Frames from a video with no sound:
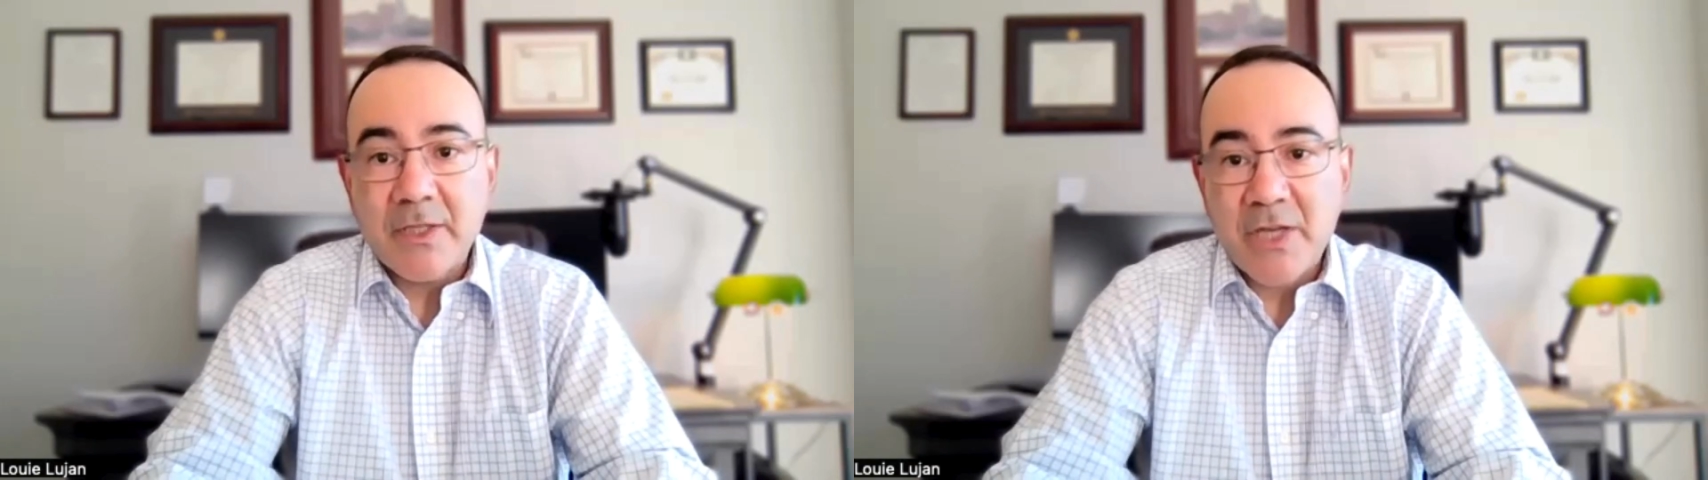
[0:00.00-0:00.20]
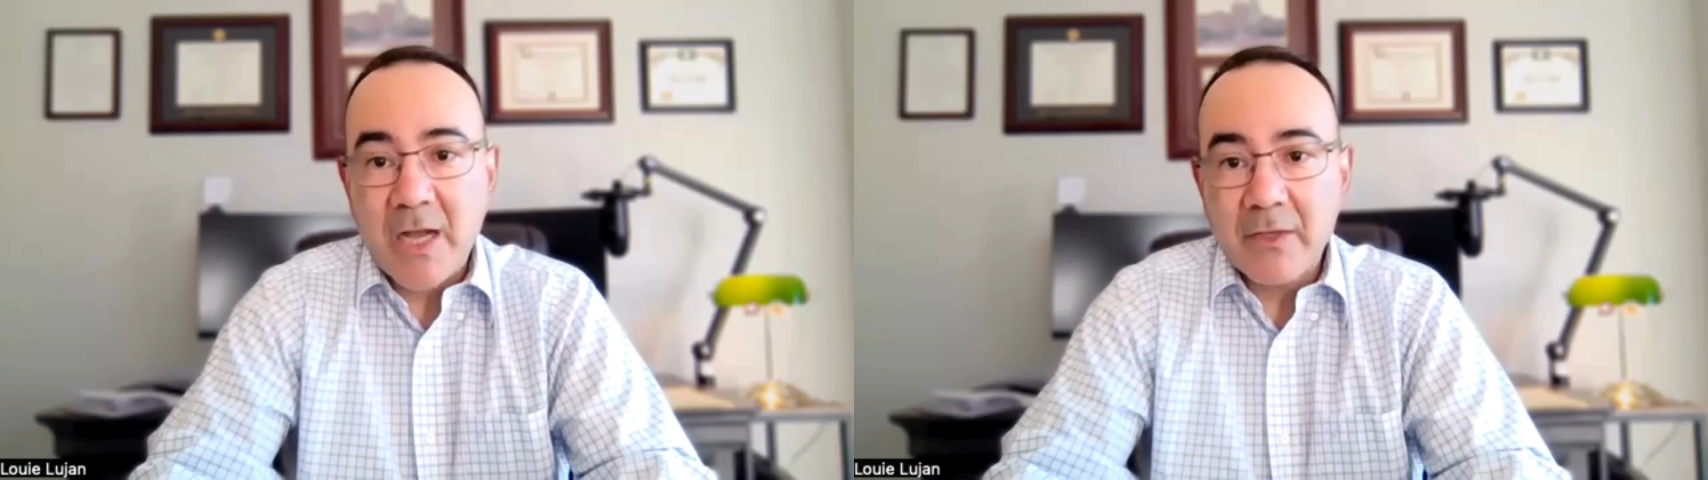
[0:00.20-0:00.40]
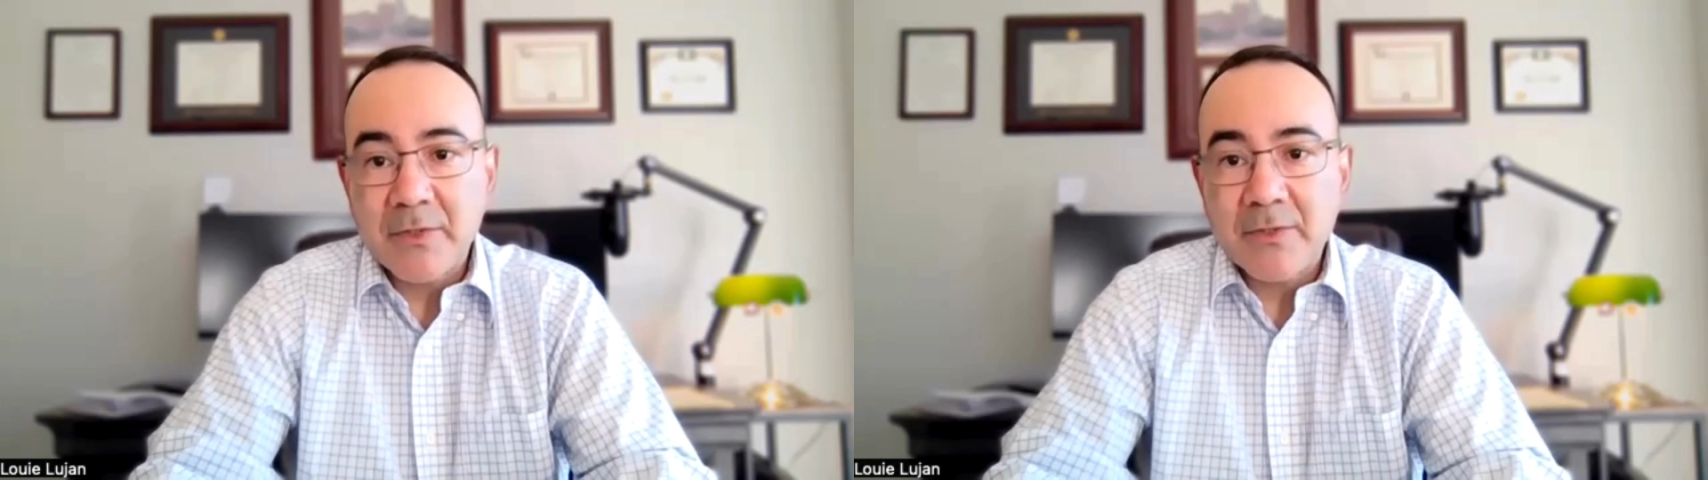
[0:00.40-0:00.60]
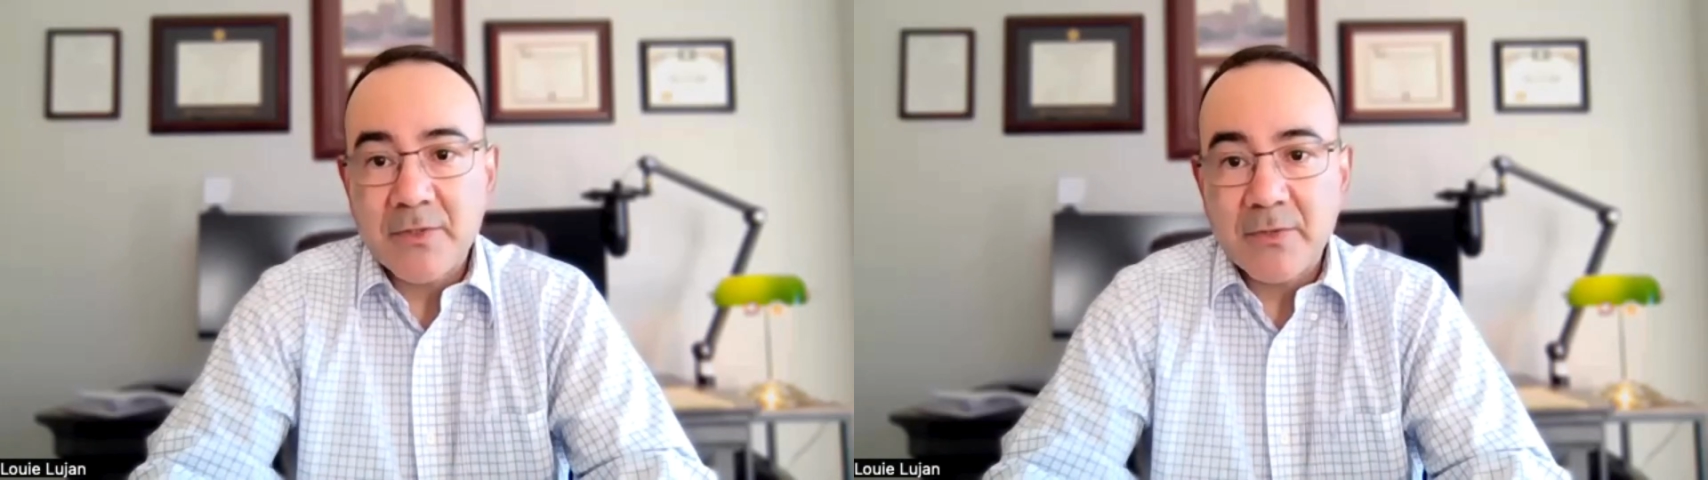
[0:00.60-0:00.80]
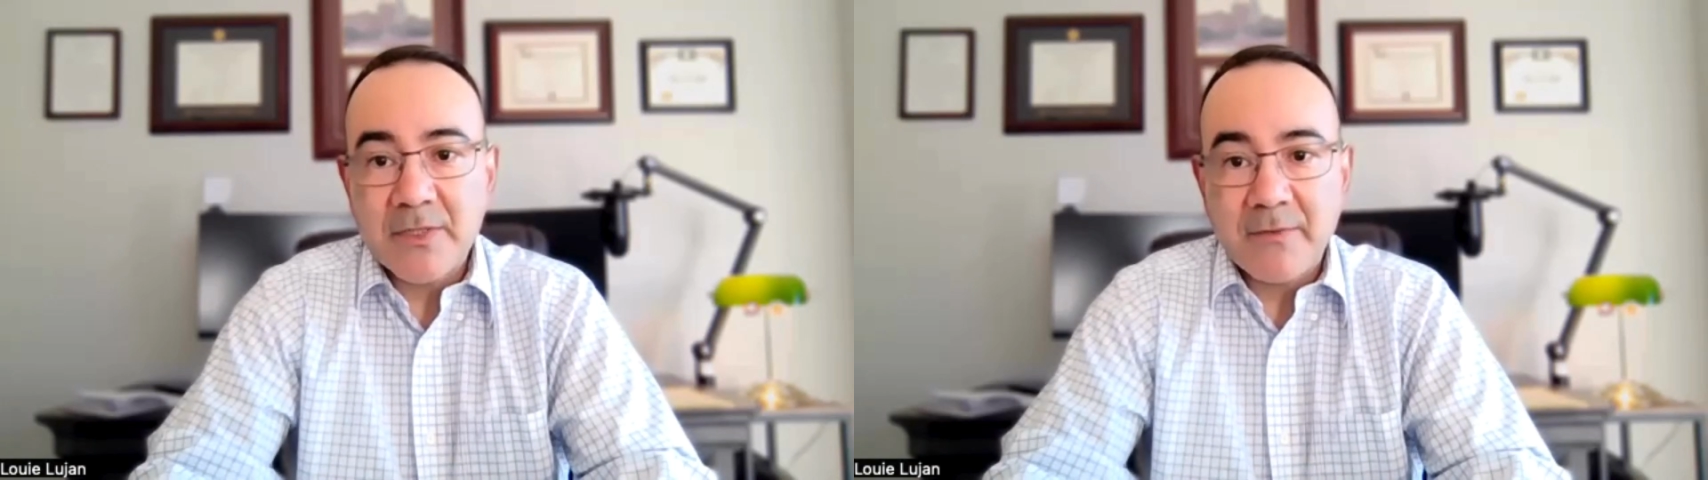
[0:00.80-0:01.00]
childhood
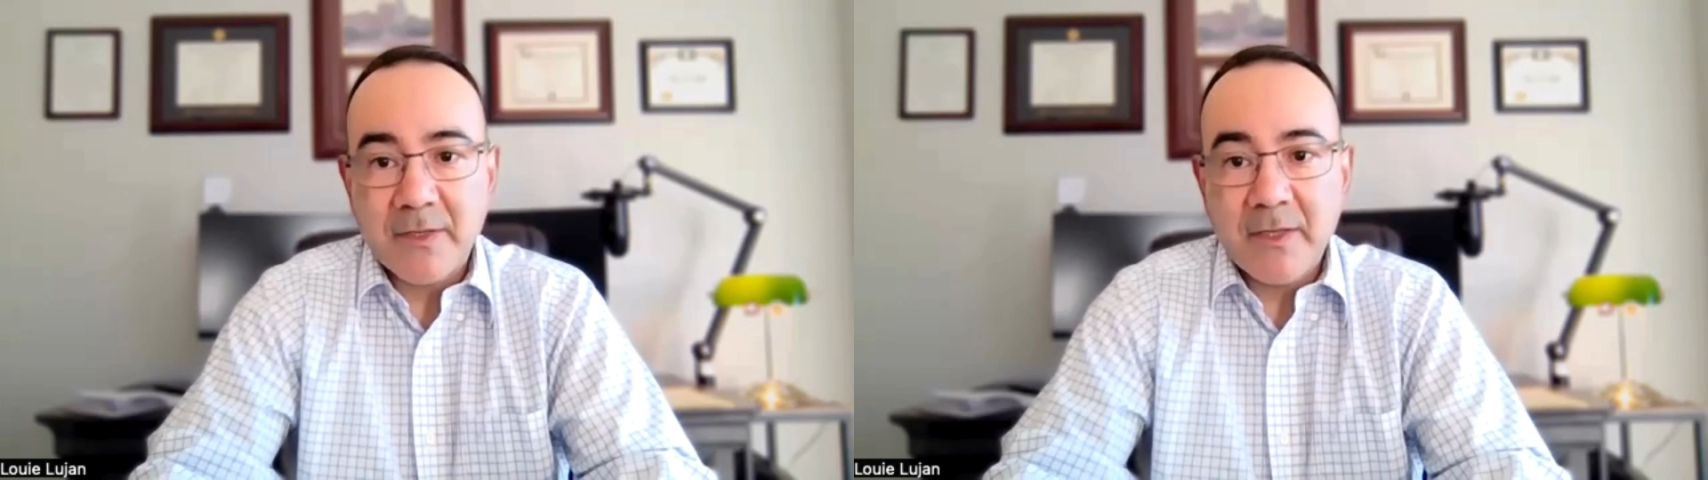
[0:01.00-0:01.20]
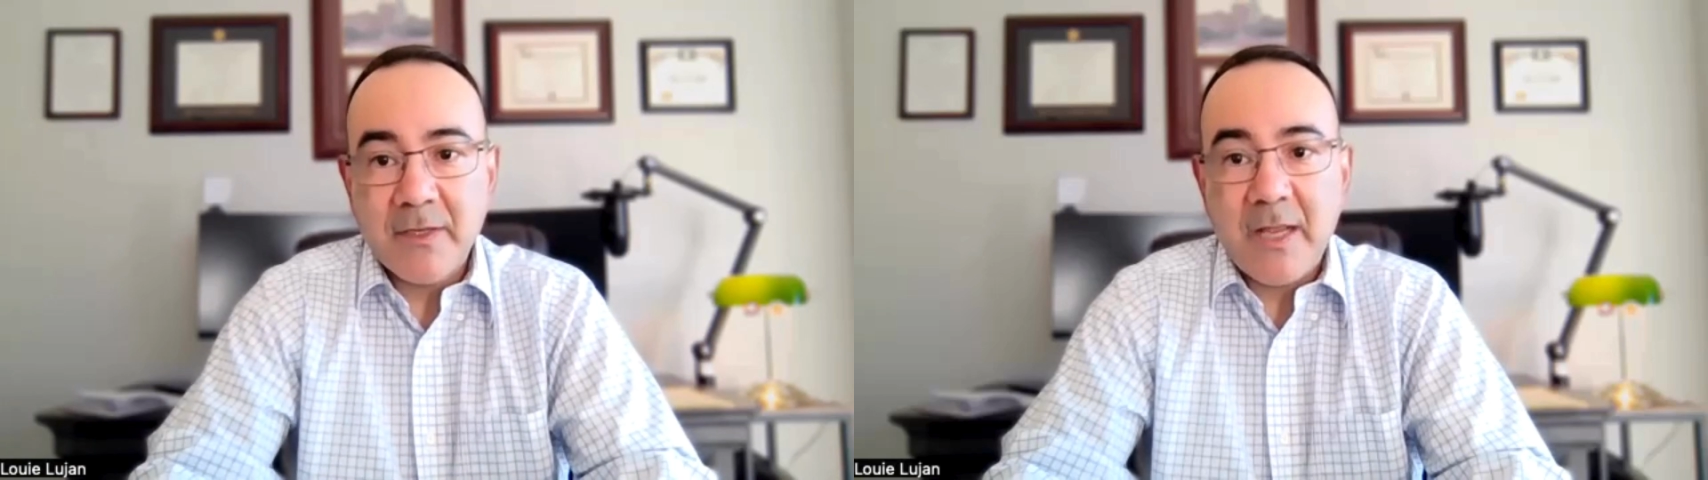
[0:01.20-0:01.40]
certificate